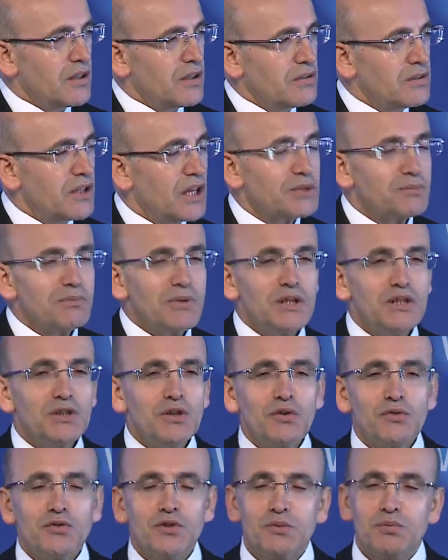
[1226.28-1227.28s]
Not many
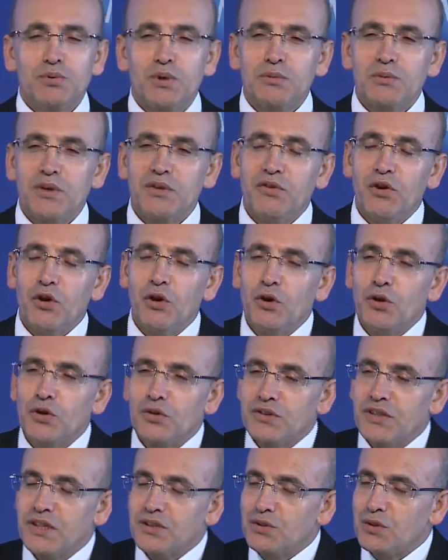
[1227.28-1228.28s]
of you probably have
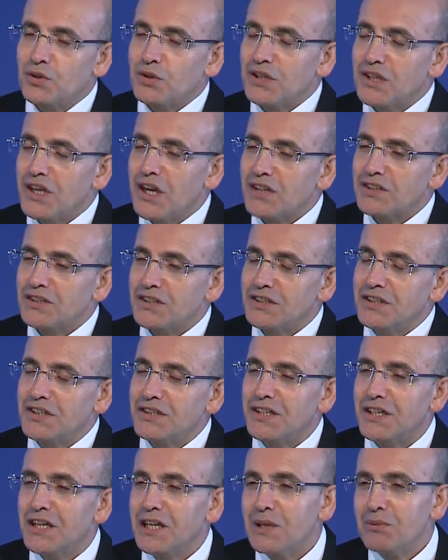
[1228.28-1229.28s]
heard that Turkey actually
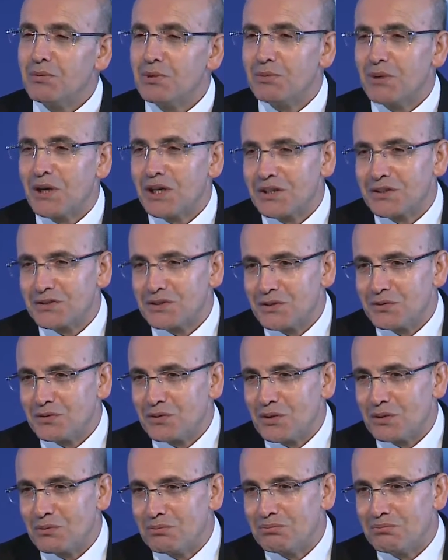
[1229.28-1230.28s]
did a labor market
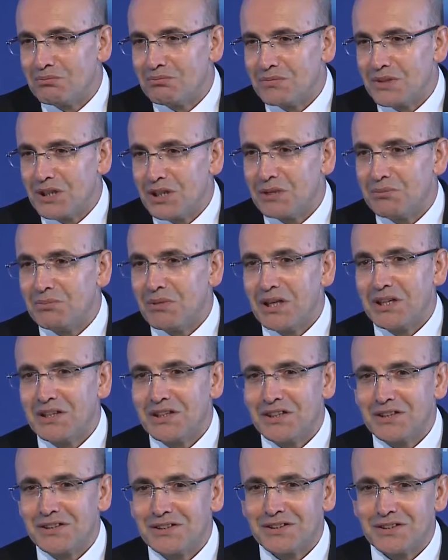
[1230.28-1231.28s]
reform in May
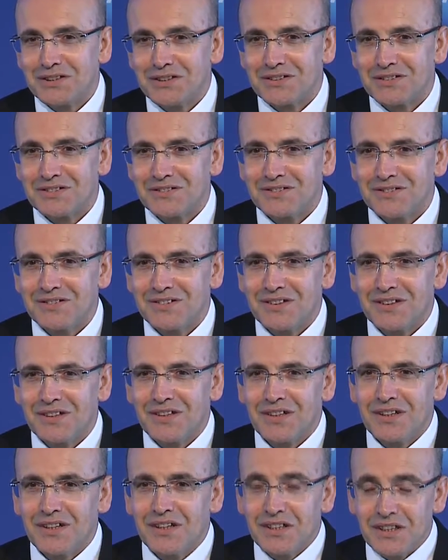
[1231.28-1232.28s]
this year.
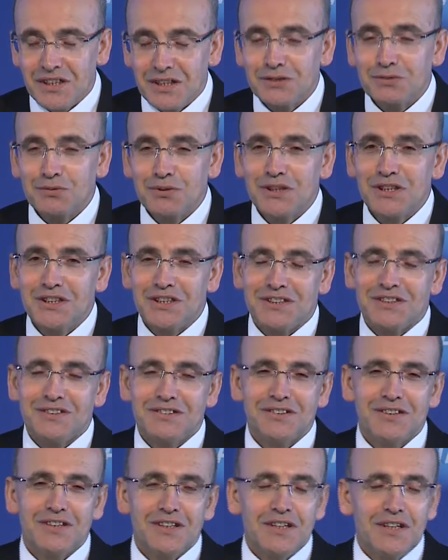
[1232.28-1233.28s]
Yes, we did.
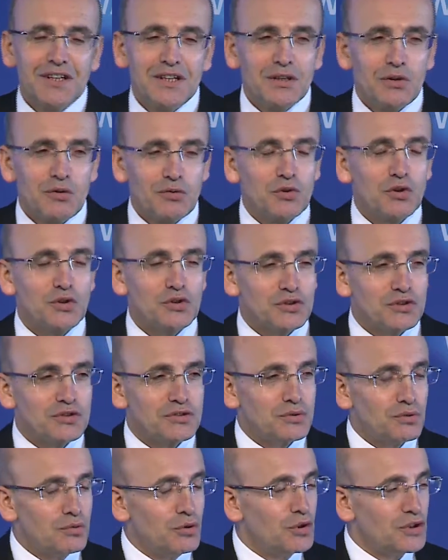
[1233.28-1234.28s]
Of course,
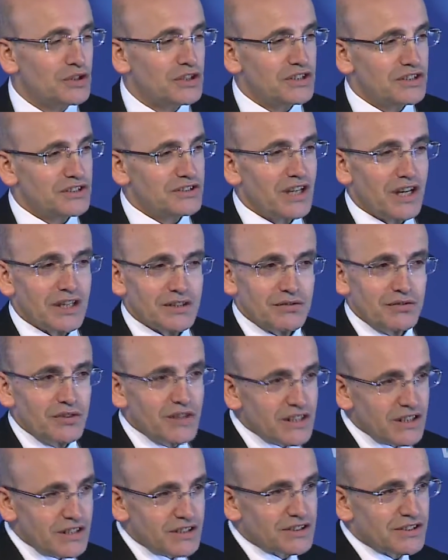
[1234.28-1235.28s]
the work is not
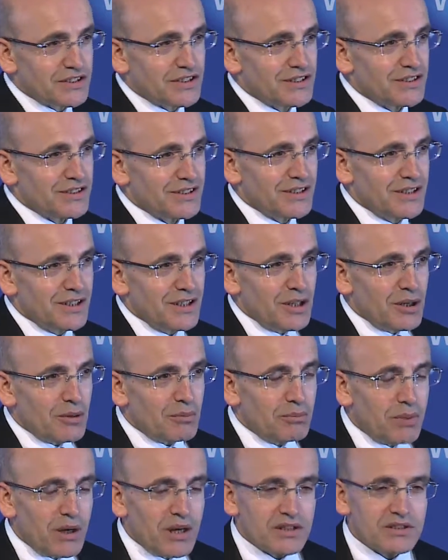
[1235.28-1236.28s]
finished,
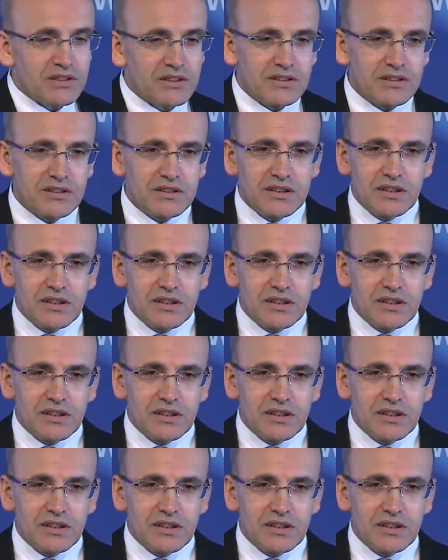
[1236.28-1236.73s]
but